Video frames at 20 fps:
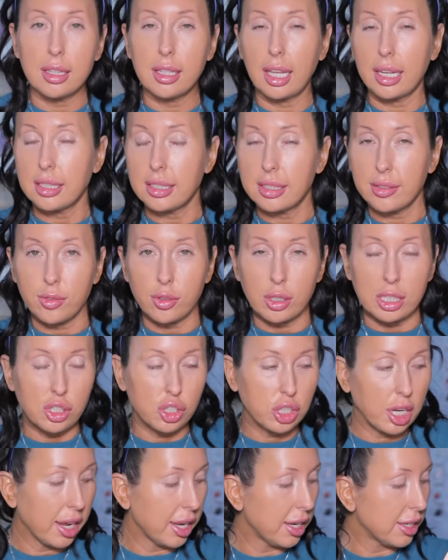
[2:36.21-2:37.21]
like different
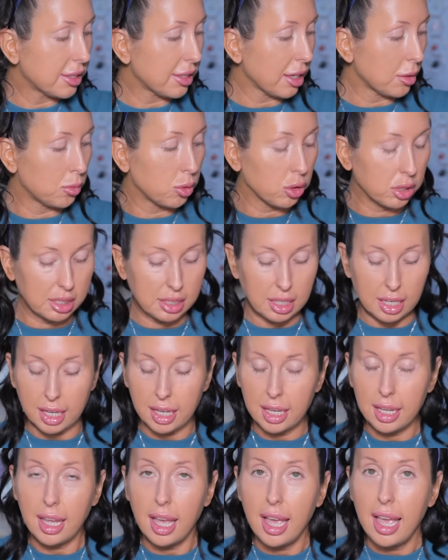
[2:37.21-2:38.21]
shades and we'll
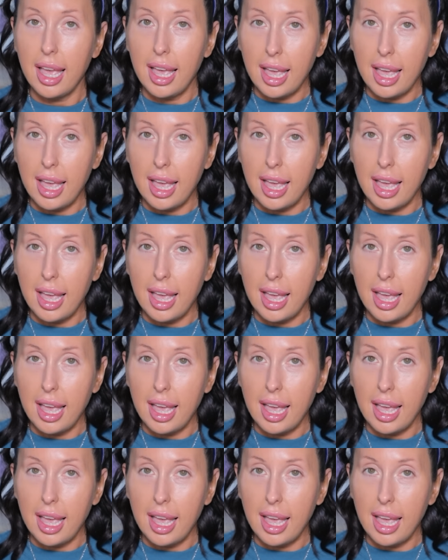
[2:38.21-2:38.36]
see.